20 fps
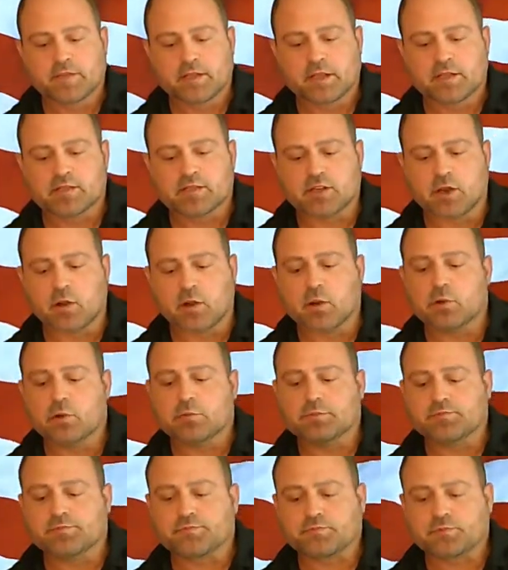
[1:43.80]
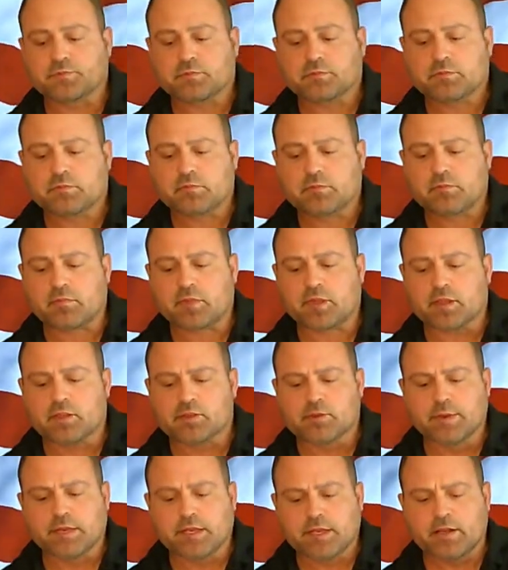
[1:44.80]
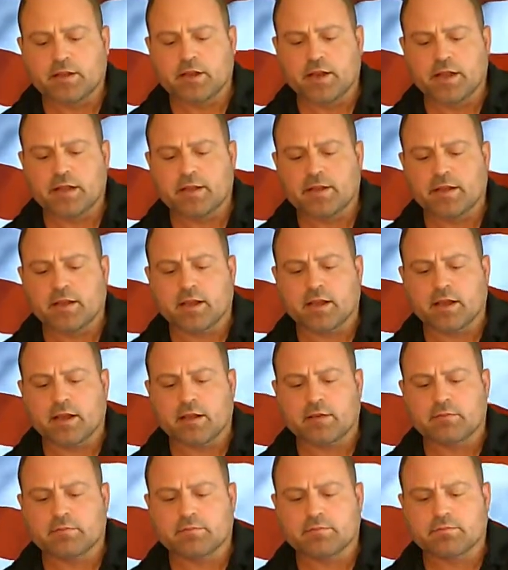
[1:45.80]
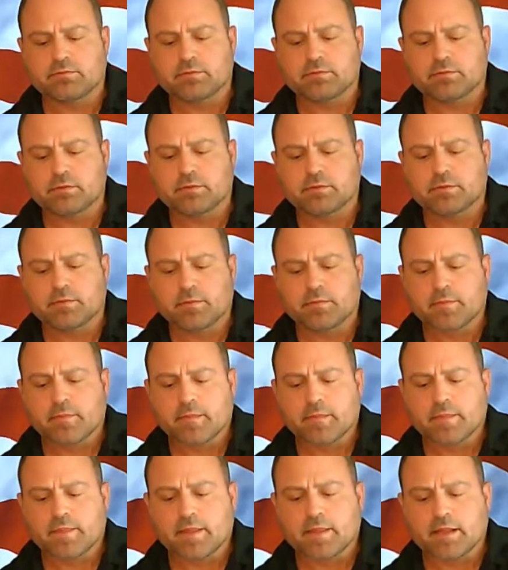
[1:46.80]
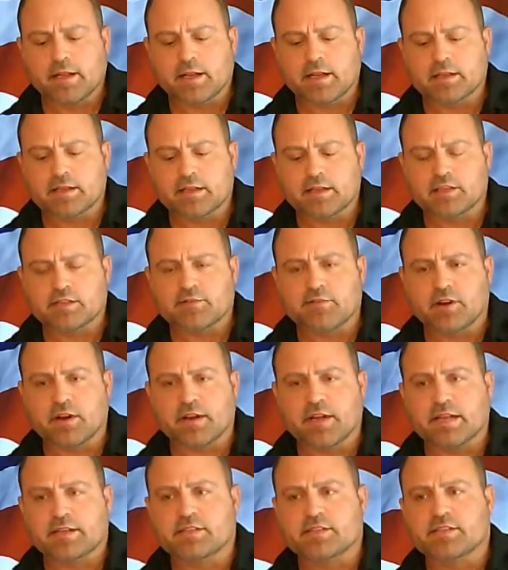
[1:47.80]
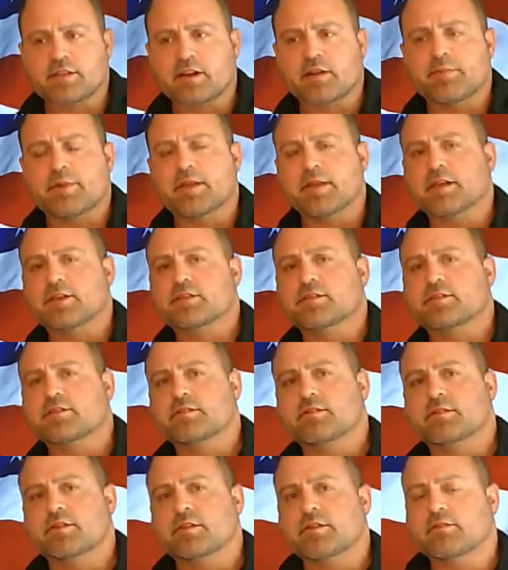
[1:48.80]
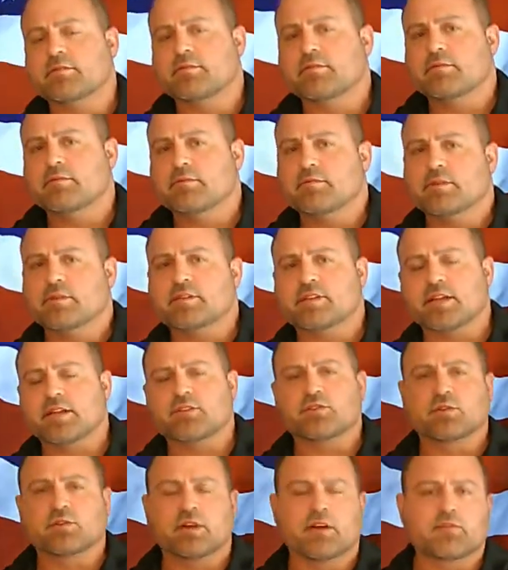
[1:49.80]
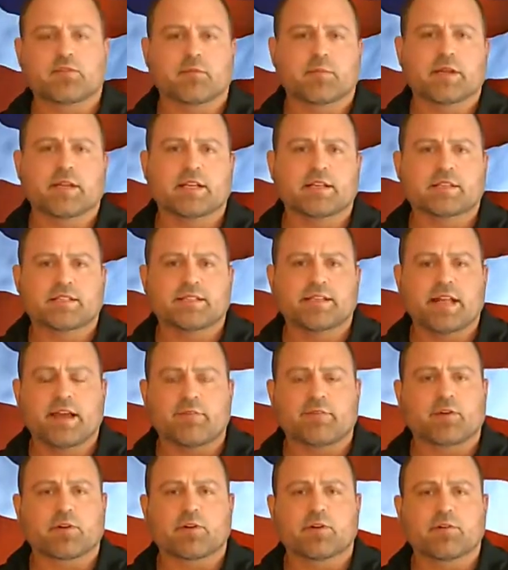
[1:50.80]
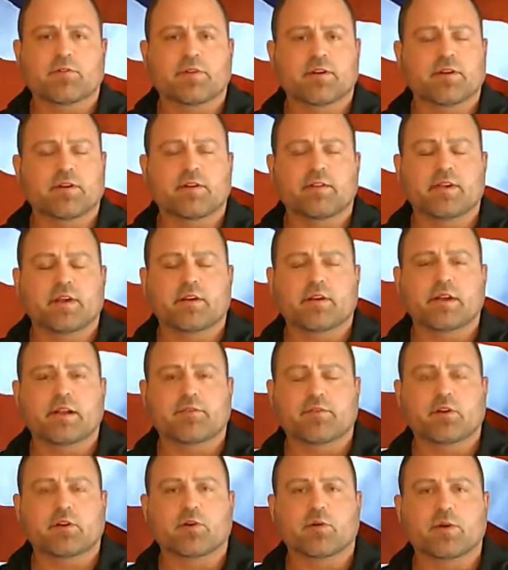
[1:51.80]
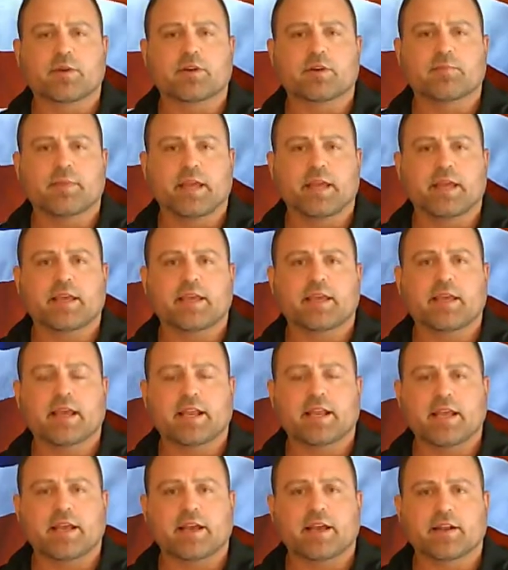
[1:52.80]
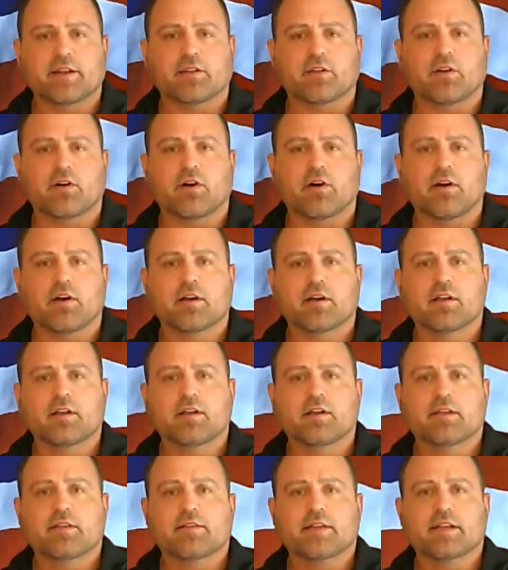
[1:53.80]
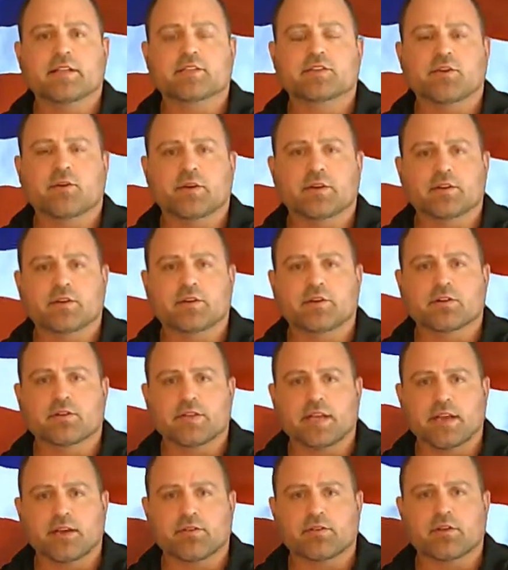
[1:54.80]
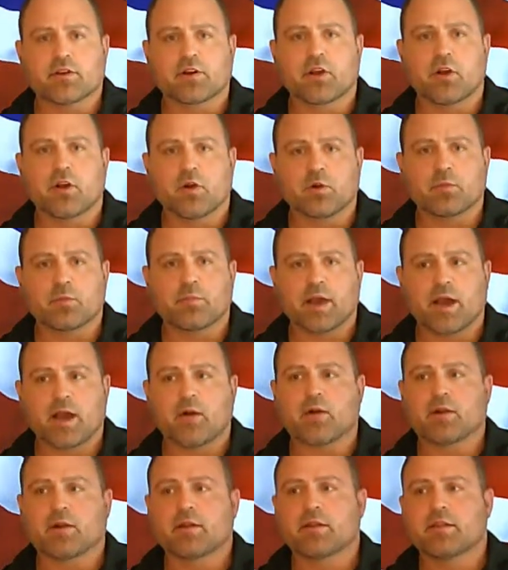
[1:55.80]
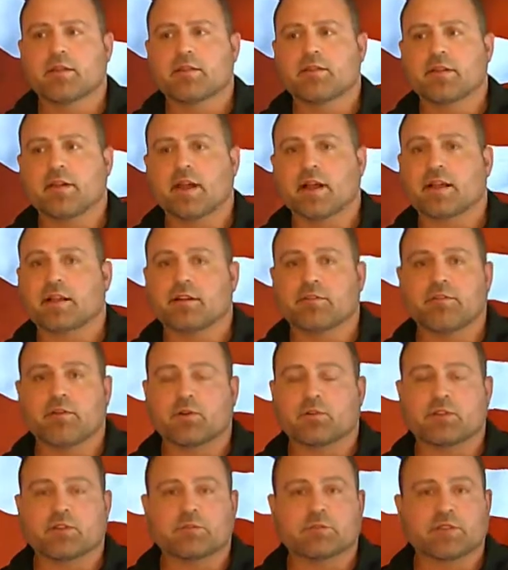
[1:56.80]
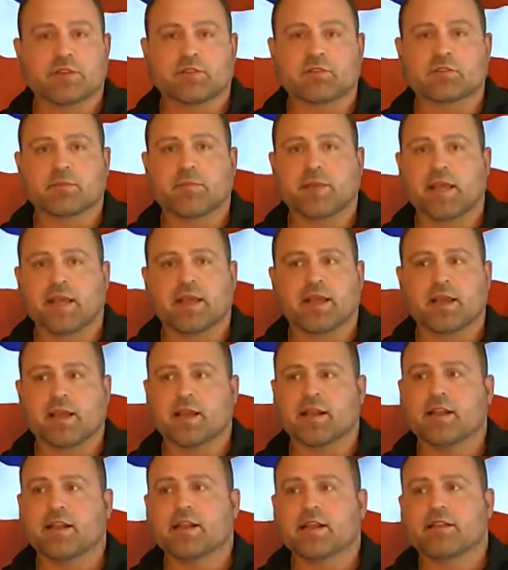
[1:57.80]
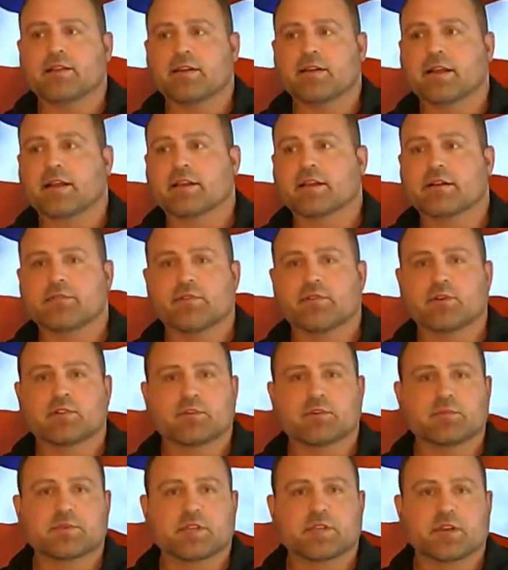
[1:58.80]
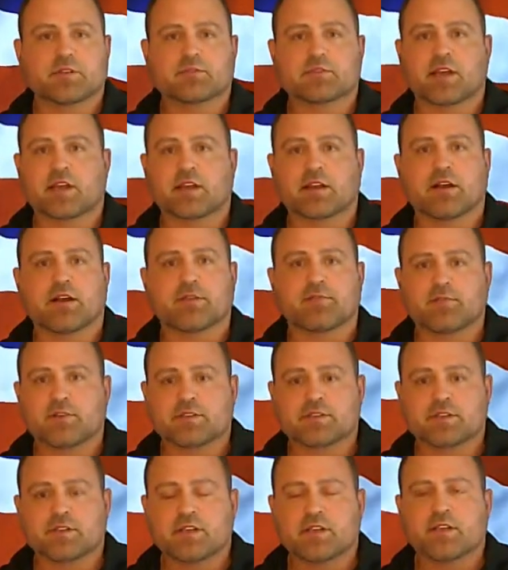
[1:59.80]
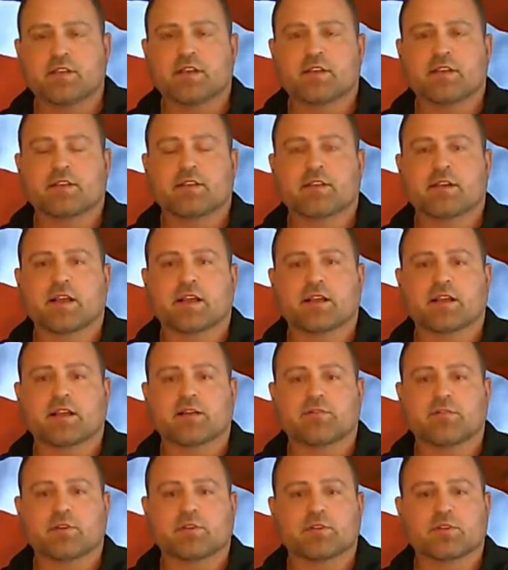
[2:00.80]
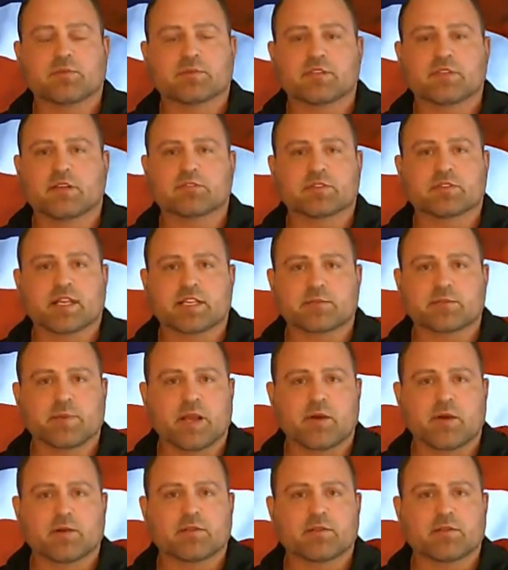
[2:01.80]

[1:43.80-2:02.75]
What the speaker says: So it's really good, and it's very necessary, because the central government is never, they are never going to make any kind of law that is going to curtail their own power. They're not going to vote themselves a pay cut. They're not going to vote themselves out of office. They're not going to vote themselves less power.